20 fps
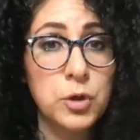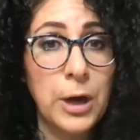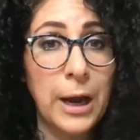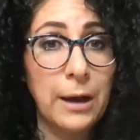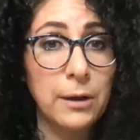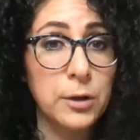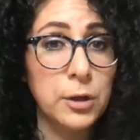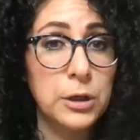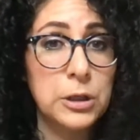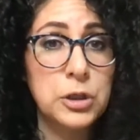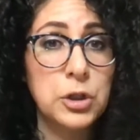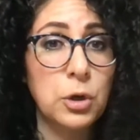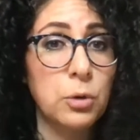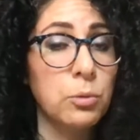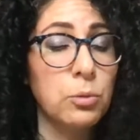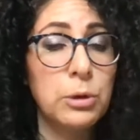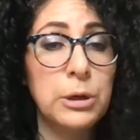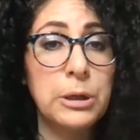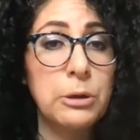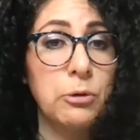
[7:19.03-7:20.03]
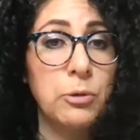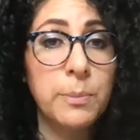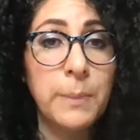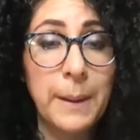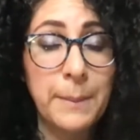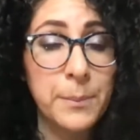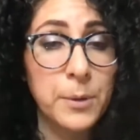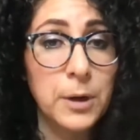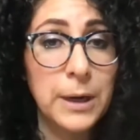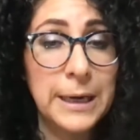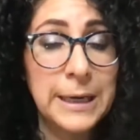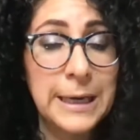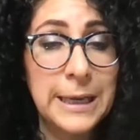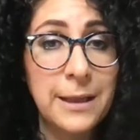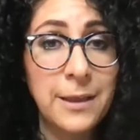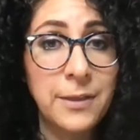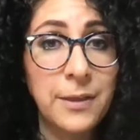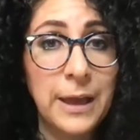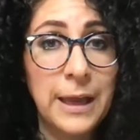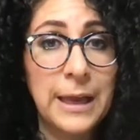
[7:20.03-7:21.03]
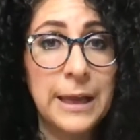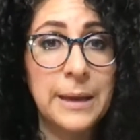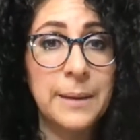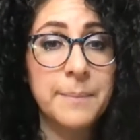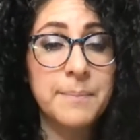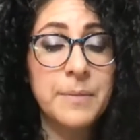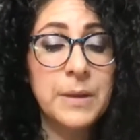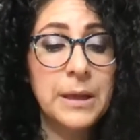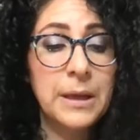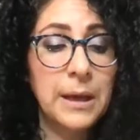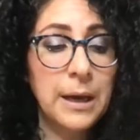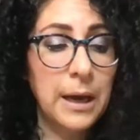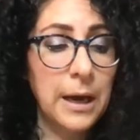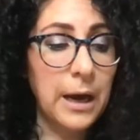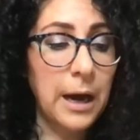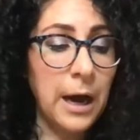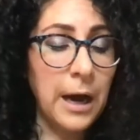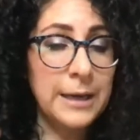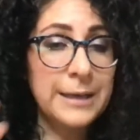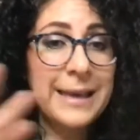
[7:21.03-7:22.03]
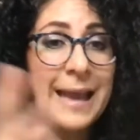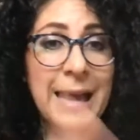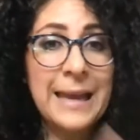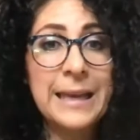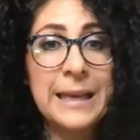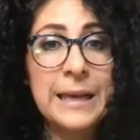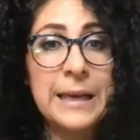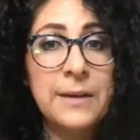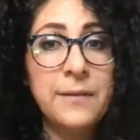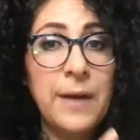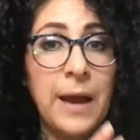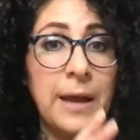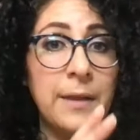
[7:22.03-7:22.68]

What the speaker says: childhood and don't really remember anything negative.